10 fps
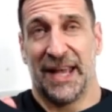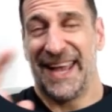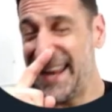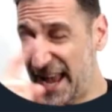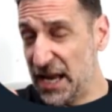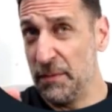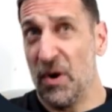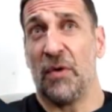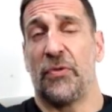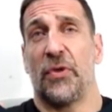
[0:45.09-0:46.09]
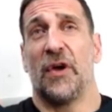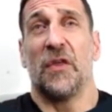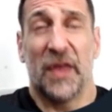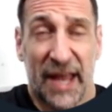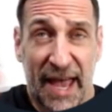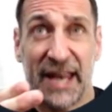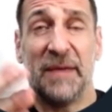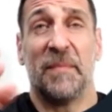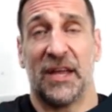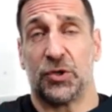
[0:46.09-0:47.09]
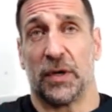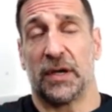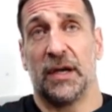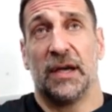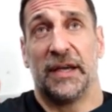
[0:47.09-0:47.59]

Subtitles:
in any month that any metric